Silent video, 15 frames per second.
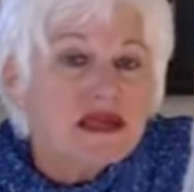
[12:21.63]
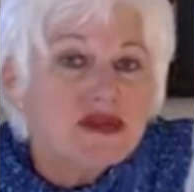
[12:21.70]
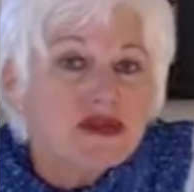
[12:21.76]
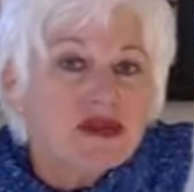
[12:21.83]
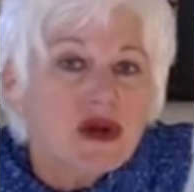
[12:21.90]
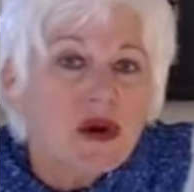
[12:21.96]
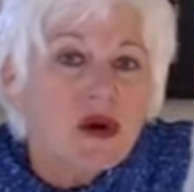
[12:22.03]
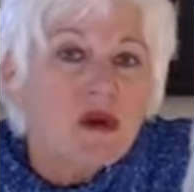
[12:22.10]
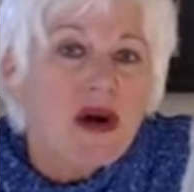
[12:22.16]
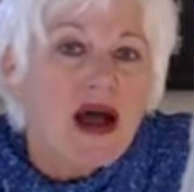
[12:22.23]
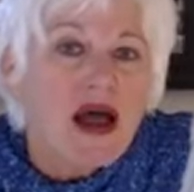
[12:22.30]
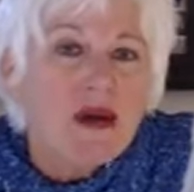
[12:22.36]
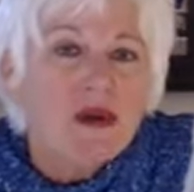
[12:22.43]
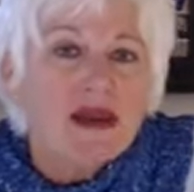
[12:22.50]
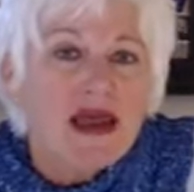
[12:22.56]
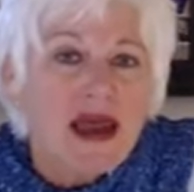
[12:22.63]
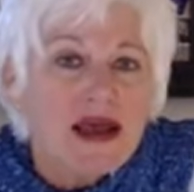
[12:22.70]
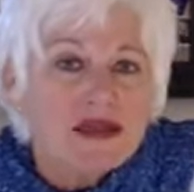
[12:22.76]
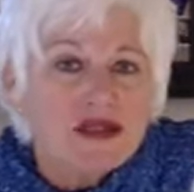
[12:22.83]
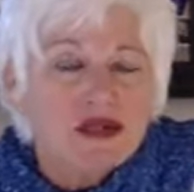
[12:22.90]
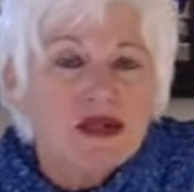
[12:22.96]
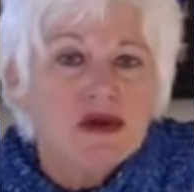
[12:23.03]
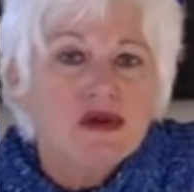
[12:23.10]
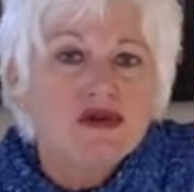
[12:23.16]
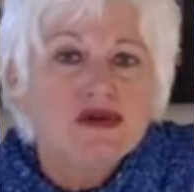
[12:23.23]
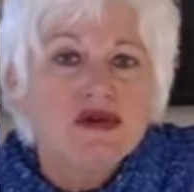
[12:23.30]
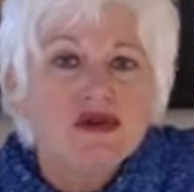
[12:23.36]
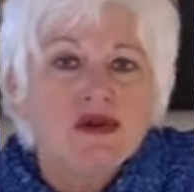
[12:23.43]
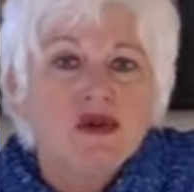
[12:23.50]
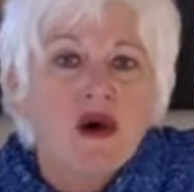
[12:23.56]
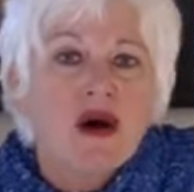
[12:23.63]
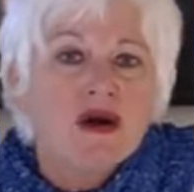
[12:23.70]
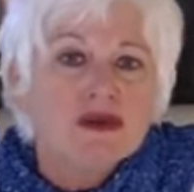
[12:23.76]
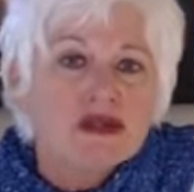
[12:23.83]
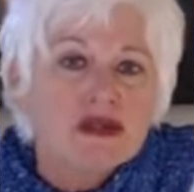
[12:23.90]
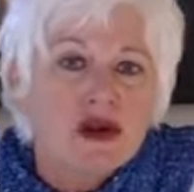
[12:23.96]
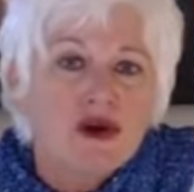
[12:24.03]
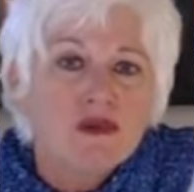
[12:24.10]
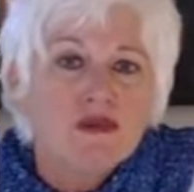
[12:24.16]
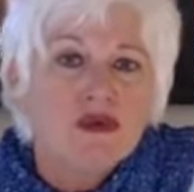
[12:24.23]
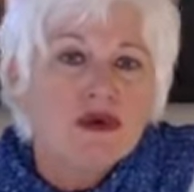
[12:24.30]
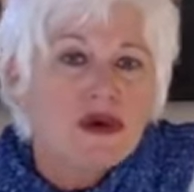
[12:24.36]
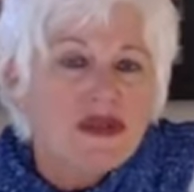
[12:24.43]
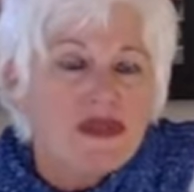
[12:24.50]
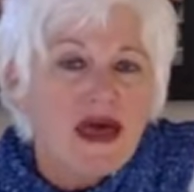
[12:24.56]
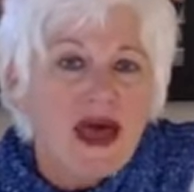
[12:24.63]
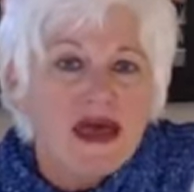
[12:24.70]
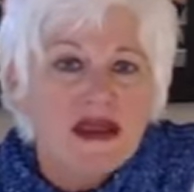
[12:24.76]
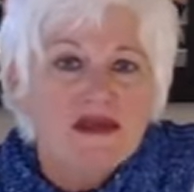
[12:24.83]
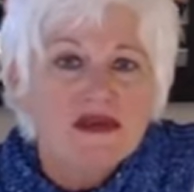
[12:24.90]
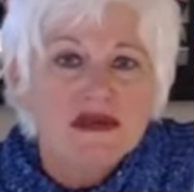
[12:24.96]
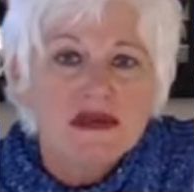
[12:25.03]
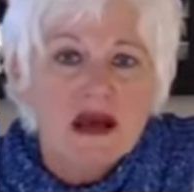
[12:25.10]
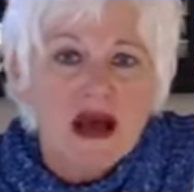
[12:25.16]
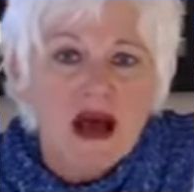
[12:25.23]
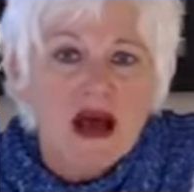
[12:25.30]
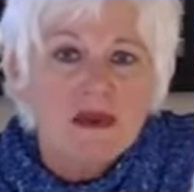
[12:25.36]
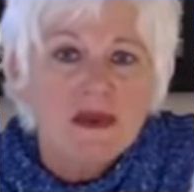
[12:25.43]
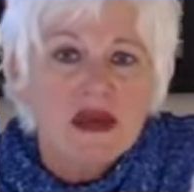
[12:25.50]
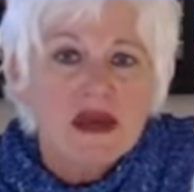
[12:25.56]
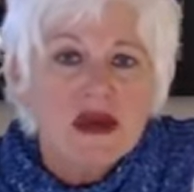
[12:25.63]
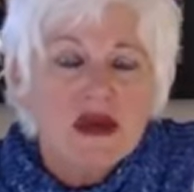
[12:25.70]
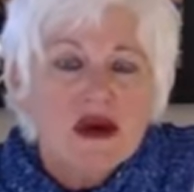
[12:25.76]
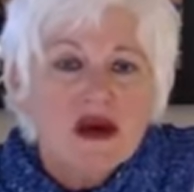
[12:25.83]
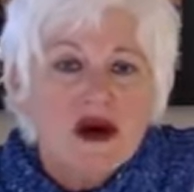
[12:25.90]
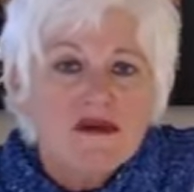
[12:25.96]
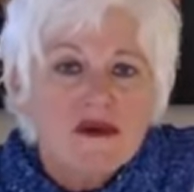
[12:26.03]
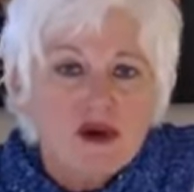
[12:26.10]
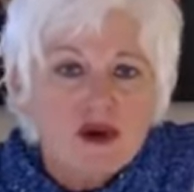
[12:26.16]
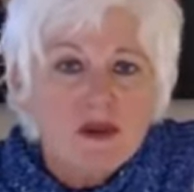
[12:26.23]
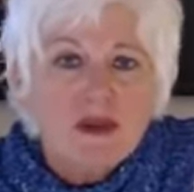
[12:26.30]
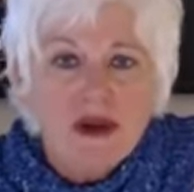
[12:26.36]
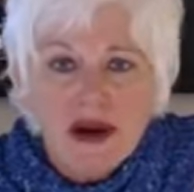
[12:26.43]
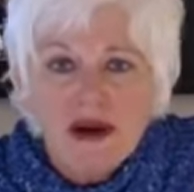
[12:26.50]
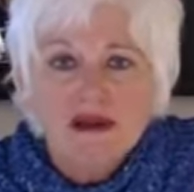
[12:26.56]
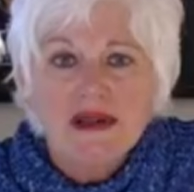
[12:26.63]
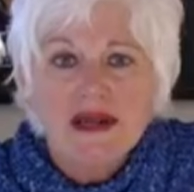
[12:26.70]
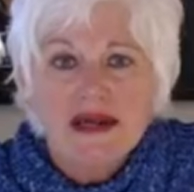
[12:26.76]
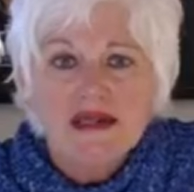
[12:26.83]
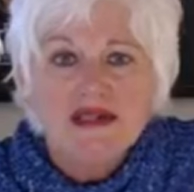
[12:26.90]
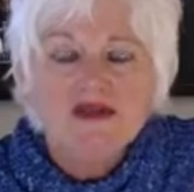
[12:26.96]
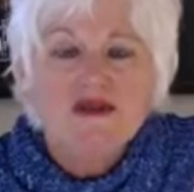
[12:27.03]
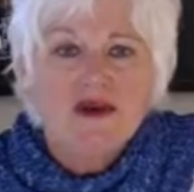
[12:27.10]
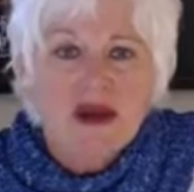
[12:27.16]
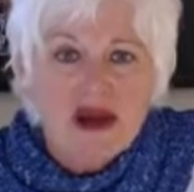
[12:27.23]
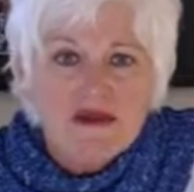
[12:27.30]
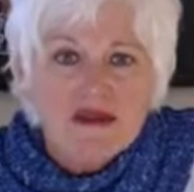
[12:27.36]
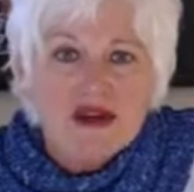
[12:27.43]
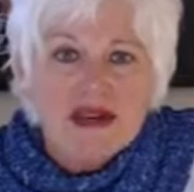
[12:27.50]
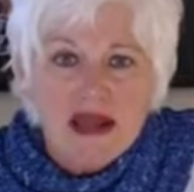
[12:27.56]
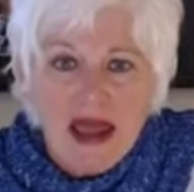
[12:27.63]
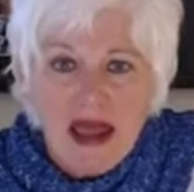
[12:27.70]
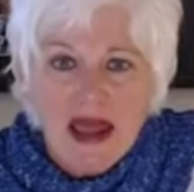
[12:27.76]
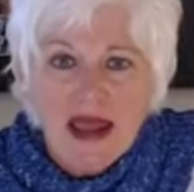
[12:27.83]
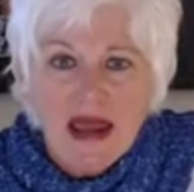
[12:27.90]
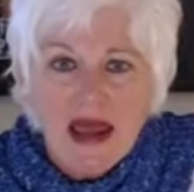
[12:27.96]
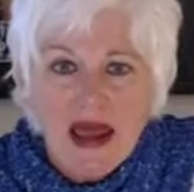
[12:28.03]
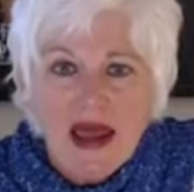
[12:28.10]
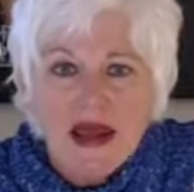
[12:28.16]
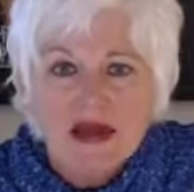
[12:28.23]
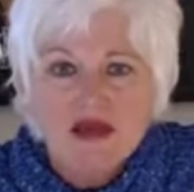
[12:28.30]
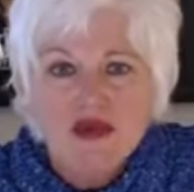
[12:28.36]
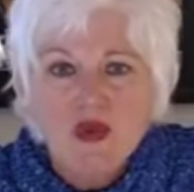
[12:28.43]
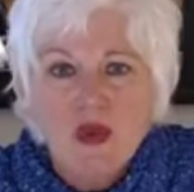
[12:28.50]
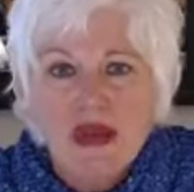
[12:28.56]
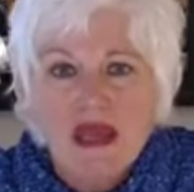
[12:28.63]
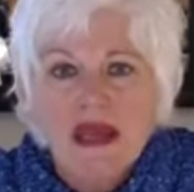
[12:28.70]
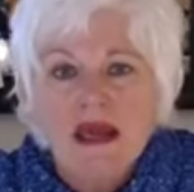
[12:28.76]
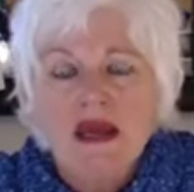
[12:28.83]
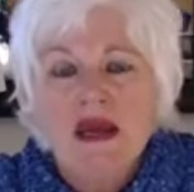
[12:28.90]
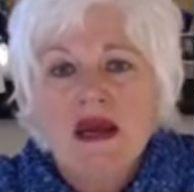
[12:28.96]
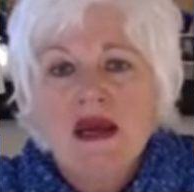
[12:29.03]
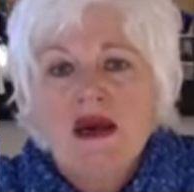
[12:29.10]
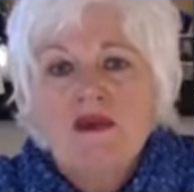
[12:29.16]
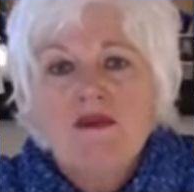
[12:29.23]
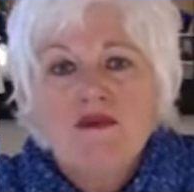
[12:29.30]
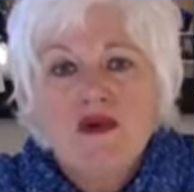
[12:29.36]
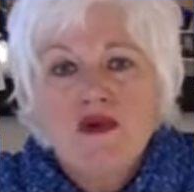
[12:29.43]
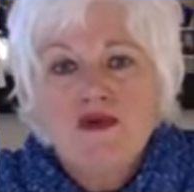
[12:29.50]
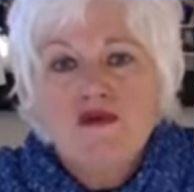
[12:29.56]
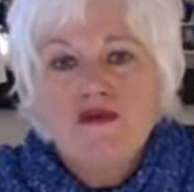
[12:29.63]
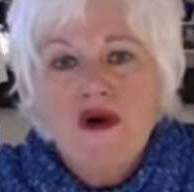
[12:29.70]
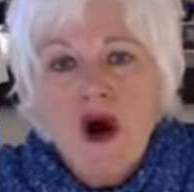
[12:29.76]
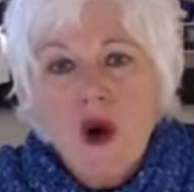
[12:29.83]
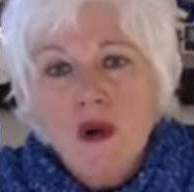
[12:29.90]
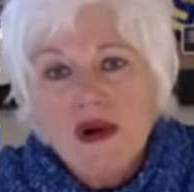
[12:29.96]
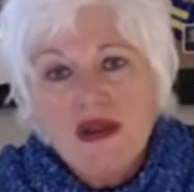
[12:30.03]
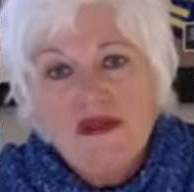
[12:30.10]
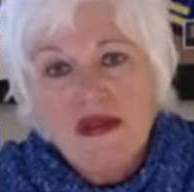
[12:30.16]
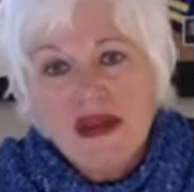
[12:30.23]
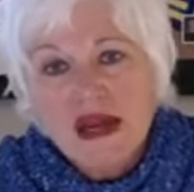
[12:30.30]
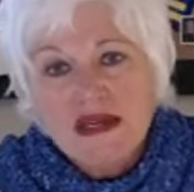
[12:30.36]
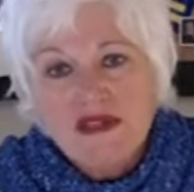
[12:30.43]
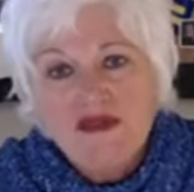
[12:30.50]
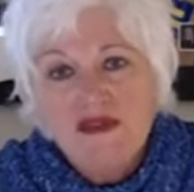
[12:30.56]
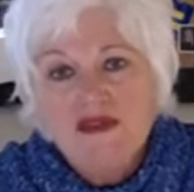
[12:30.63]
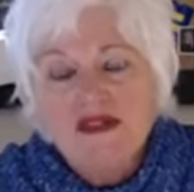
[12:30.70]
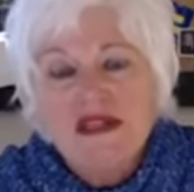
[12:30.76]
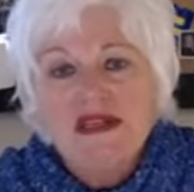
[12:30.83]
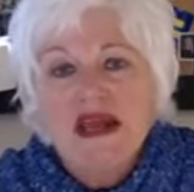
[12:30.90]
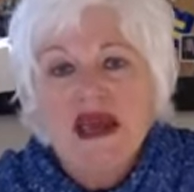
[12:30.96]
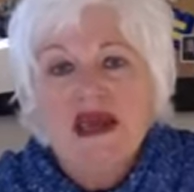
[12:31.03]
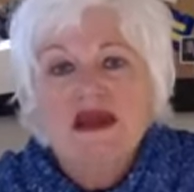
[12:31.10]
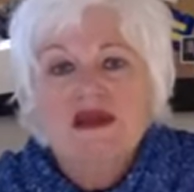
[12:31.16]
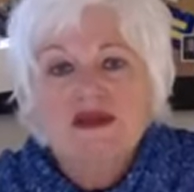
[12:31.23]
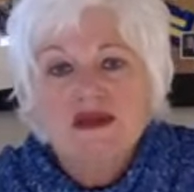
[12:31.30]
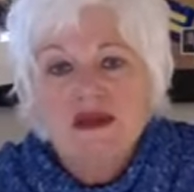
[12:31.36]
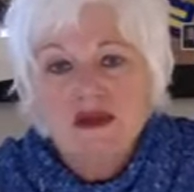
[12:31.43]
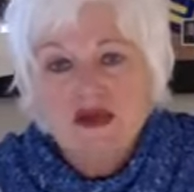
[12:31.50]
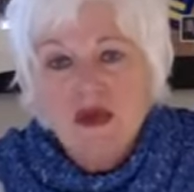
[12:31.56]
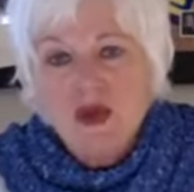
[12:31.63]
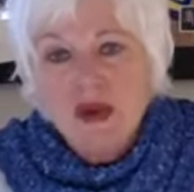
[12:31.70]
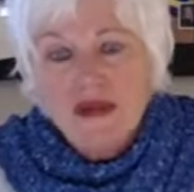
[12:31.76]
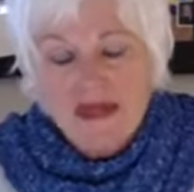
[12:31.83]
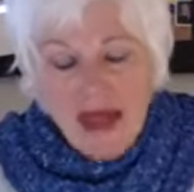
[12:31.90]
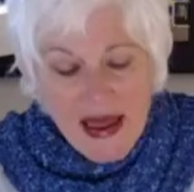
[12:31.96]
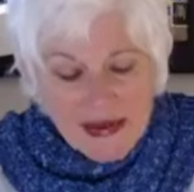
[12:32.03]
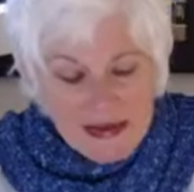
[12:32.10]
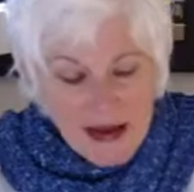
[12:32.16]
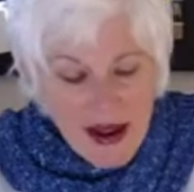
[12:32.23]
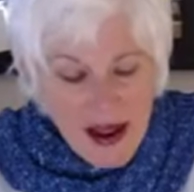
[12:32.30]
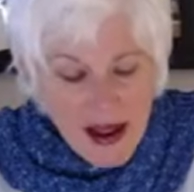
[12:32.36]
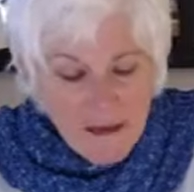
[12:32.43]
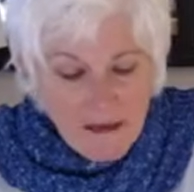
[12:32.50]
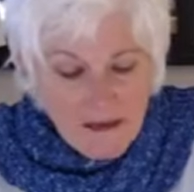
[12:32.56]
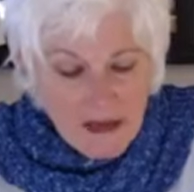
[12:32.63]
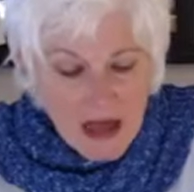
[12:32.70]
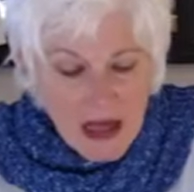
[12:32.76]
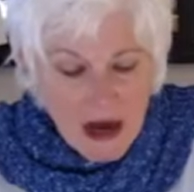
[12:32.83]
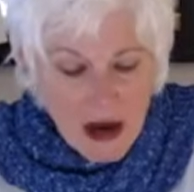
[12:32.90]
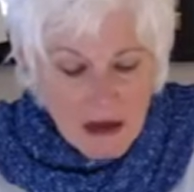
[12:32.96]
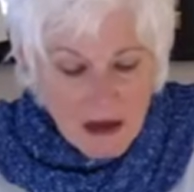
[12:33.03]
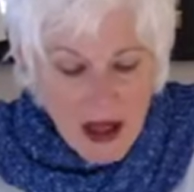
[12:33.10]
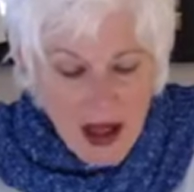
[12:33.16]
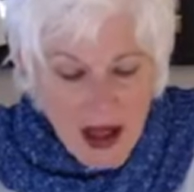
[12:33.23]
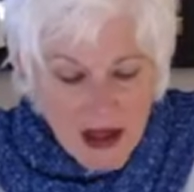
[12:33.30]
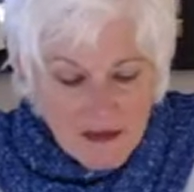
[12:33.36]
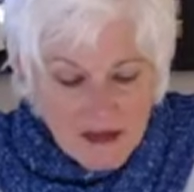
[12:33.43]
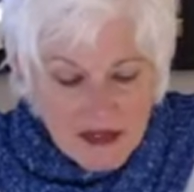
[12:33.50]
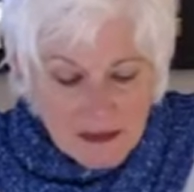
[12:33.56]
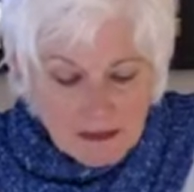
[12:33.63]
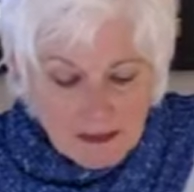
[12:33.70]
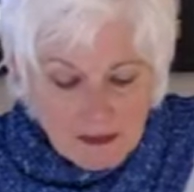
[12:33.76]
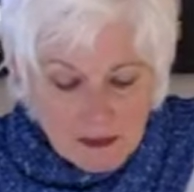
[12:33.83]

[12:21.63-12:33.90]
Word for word: And so I would ask you to also put that at the top of your prayer list for every day as we move forward in the next 50 days toward that time in our lives.